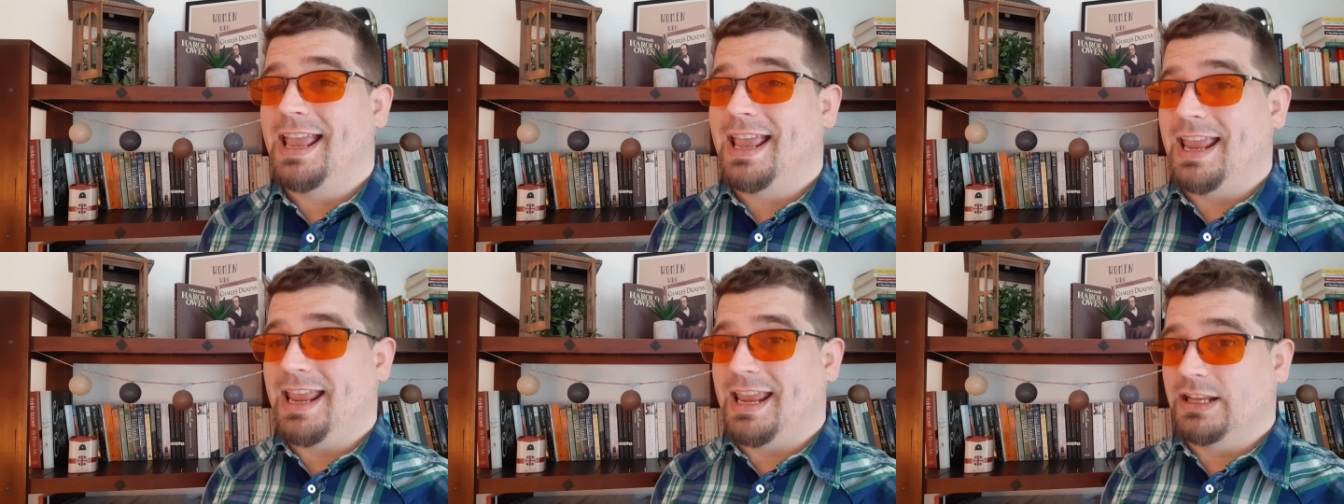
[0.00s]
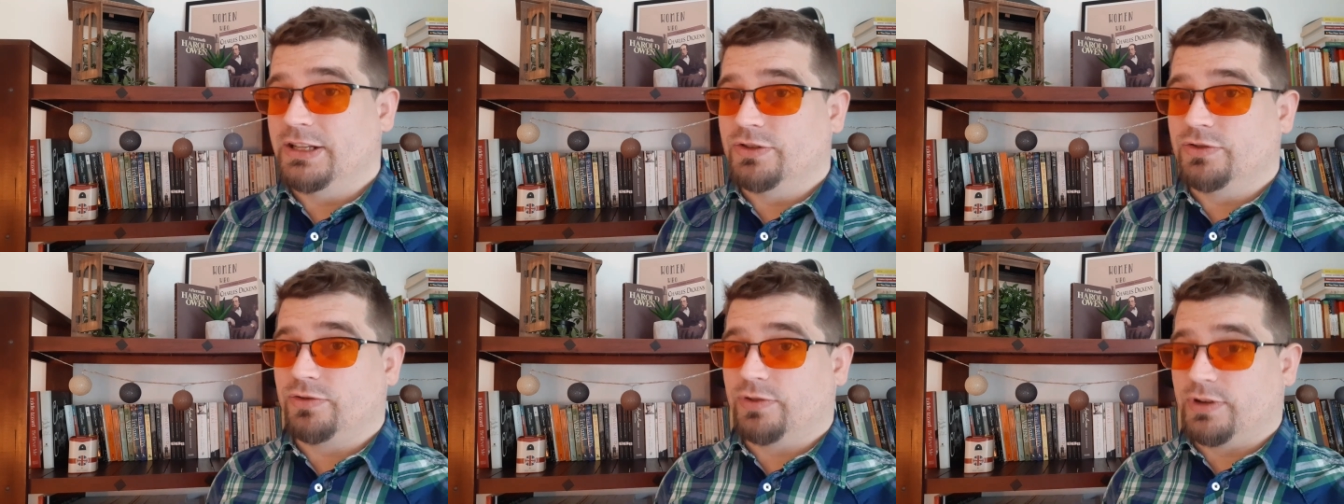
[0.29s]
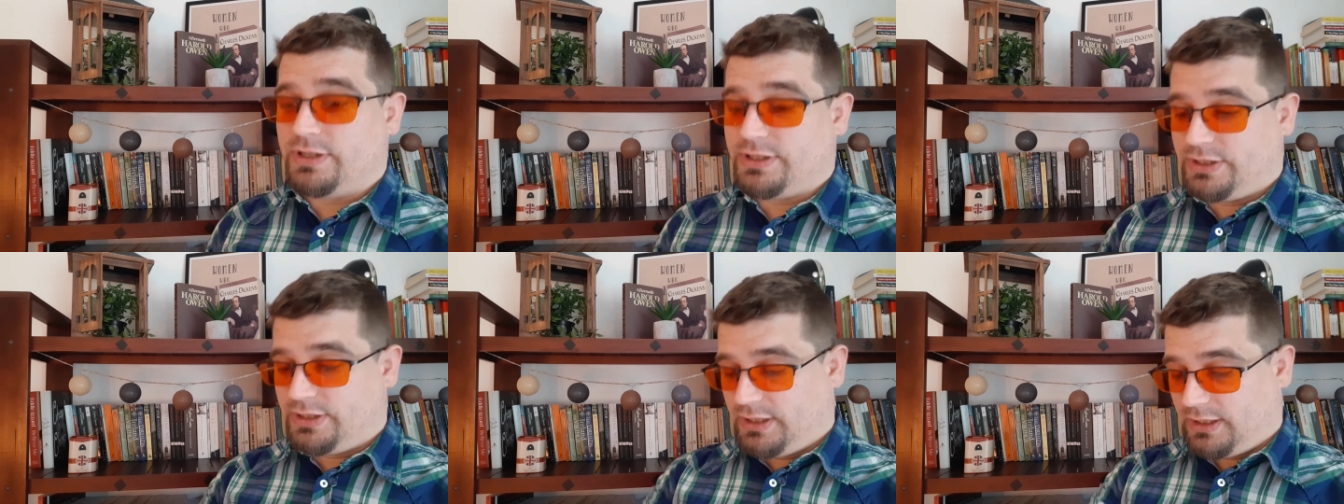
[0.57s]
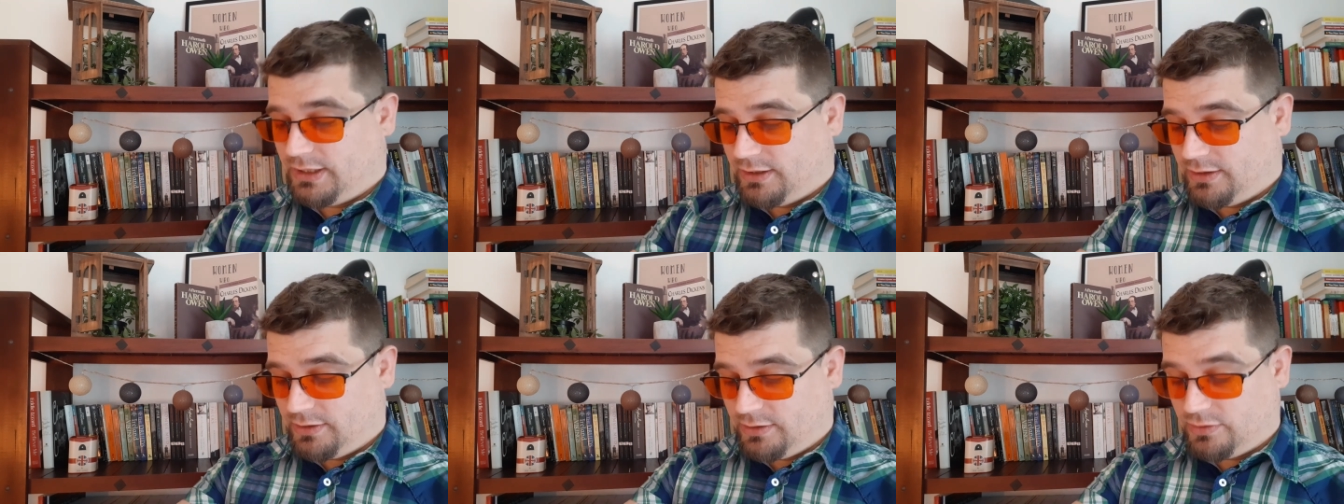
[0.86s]

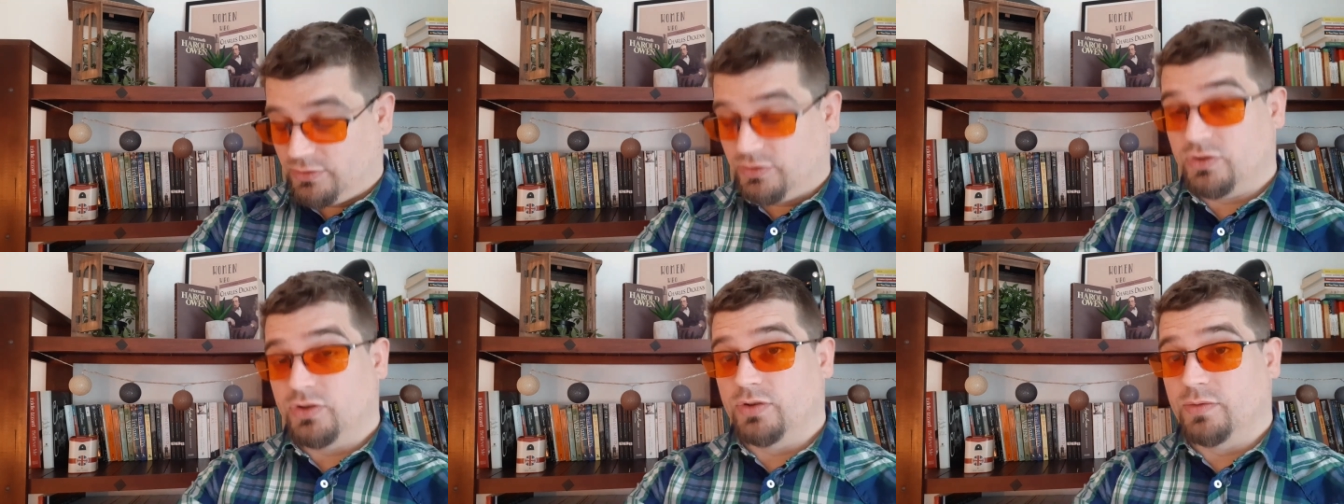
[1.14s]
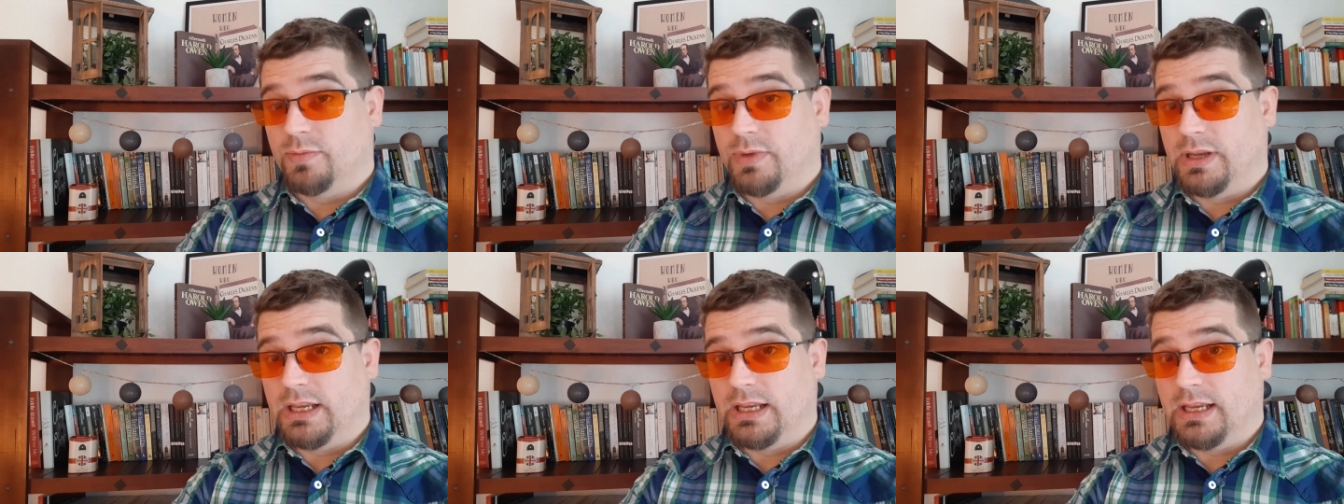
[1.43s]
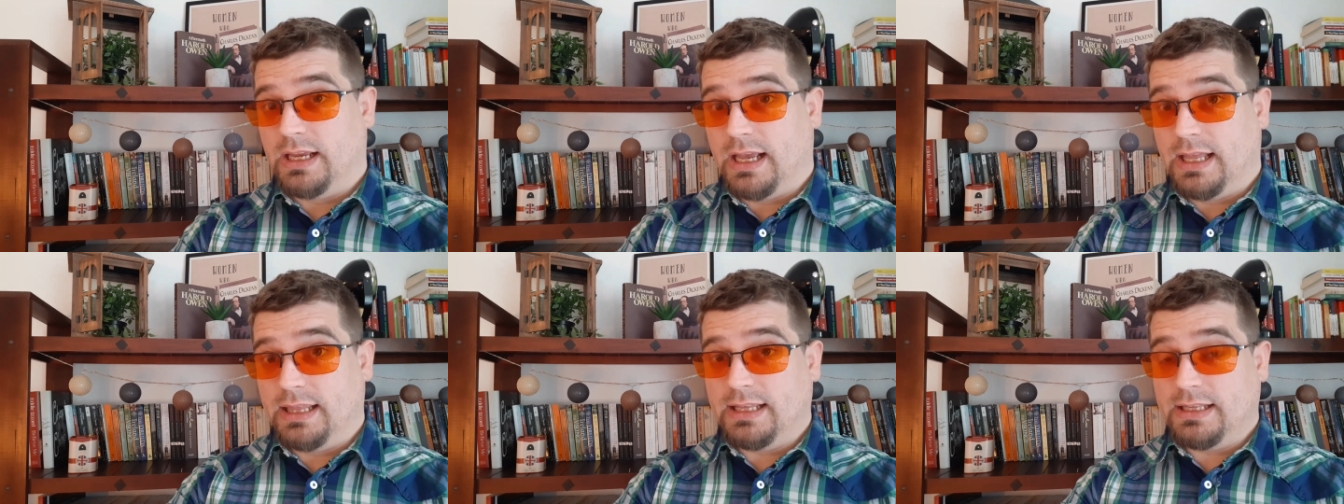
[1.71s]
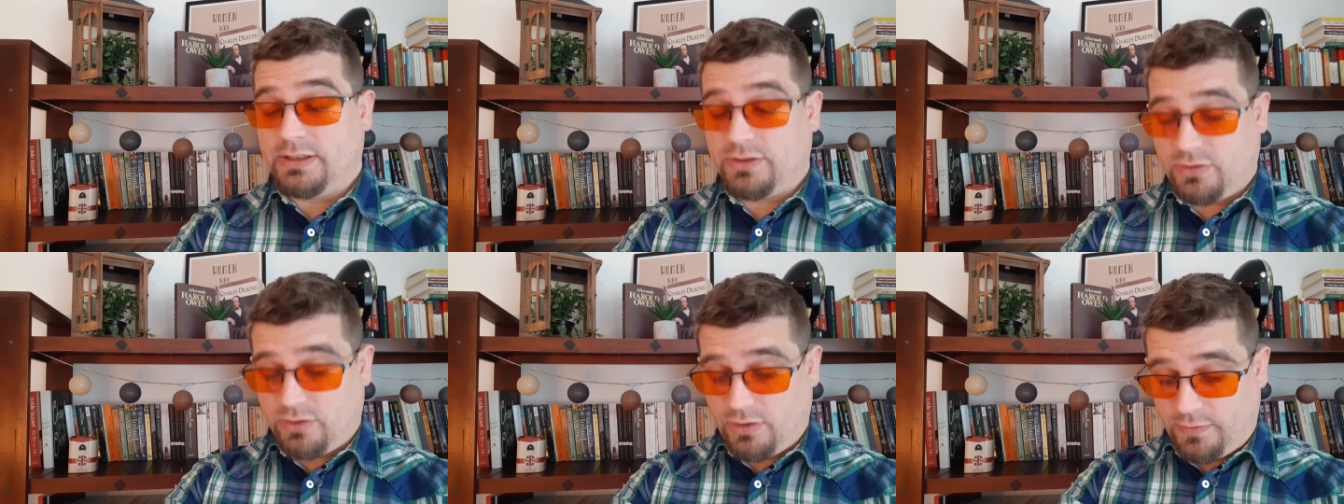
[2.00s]
interesting to me. And
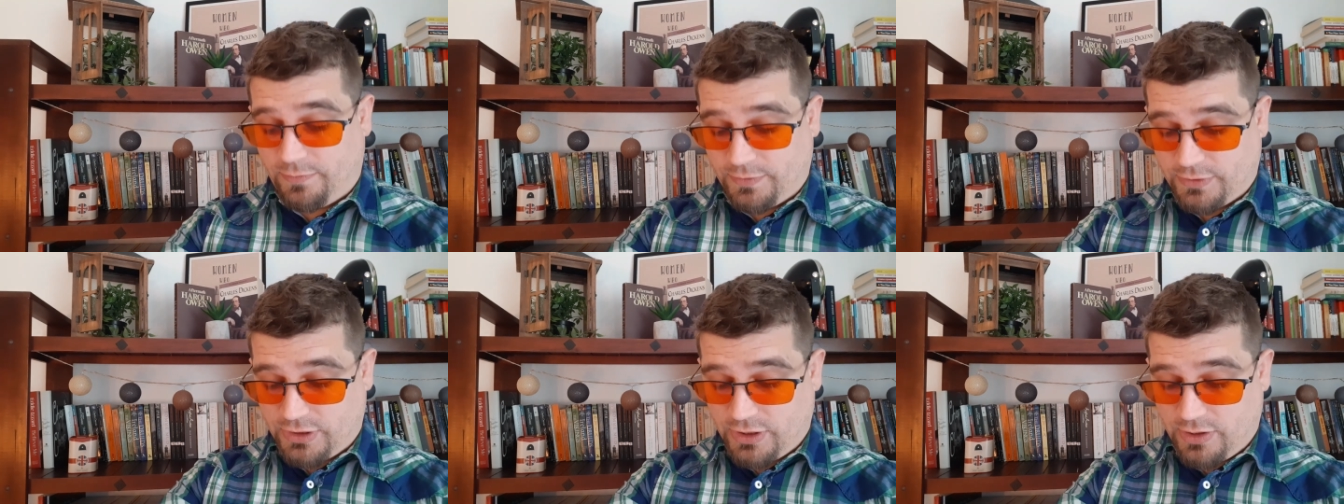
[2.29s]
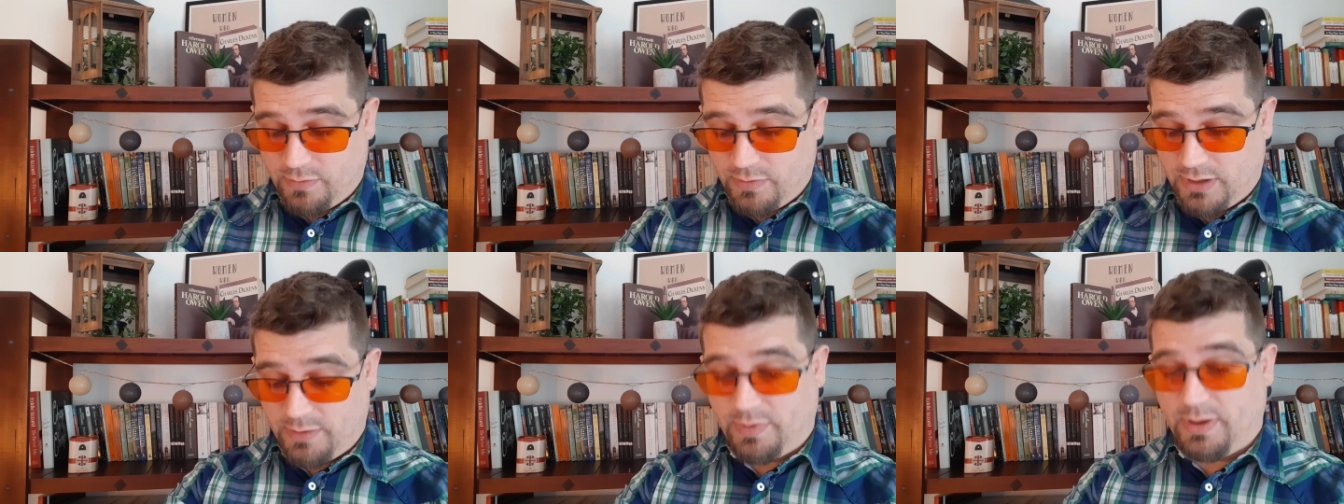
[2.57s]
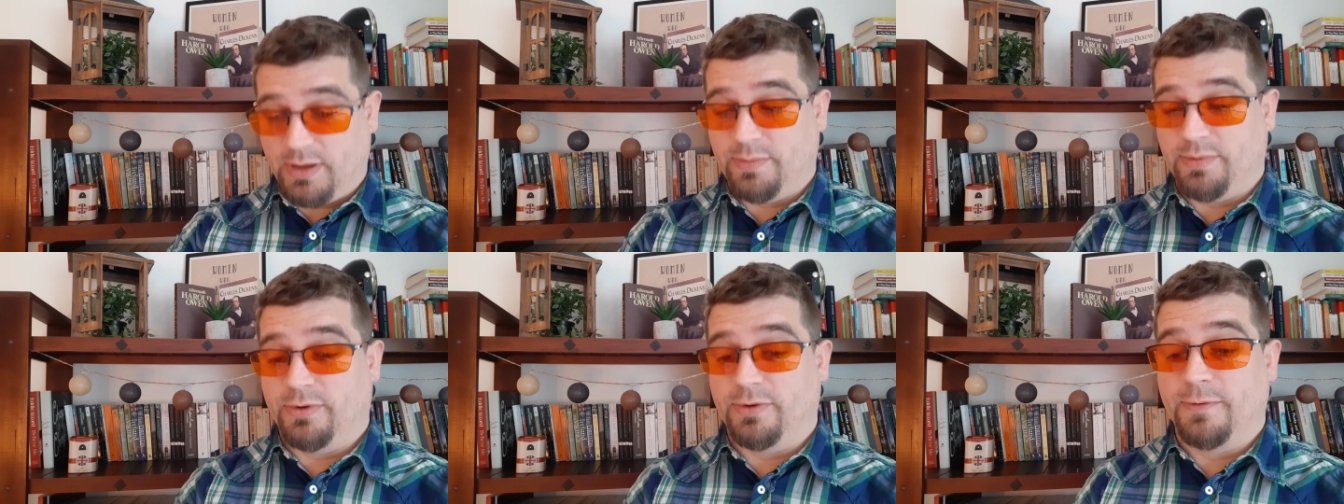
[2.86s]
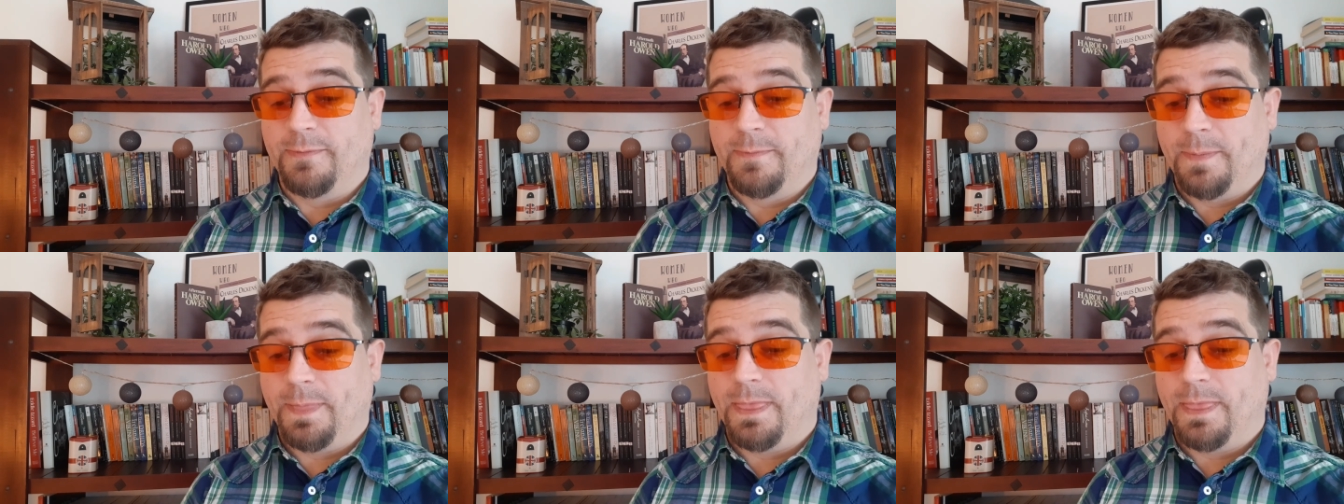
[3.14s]
that's true for so many people,